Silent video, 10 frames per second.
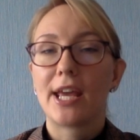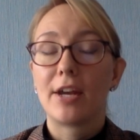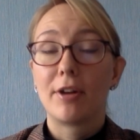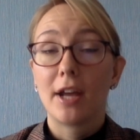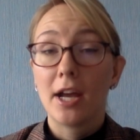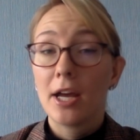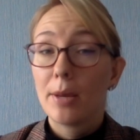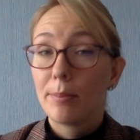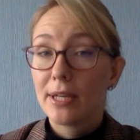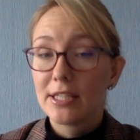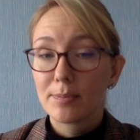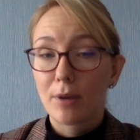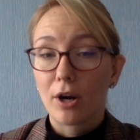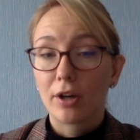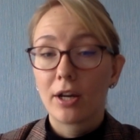Area, Peace
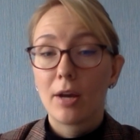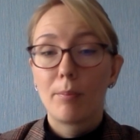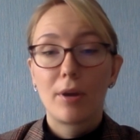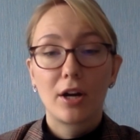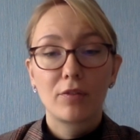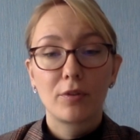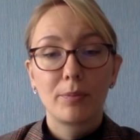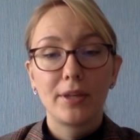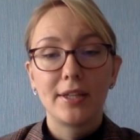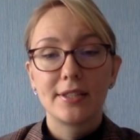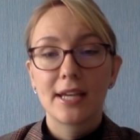Park, Park for Peace,